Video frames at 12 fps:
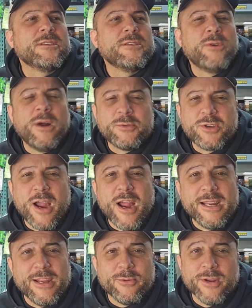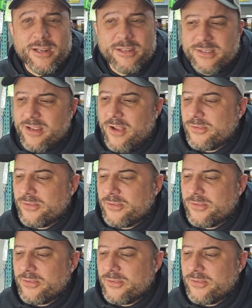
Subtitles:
Well, I'm trying to get rid of stuff.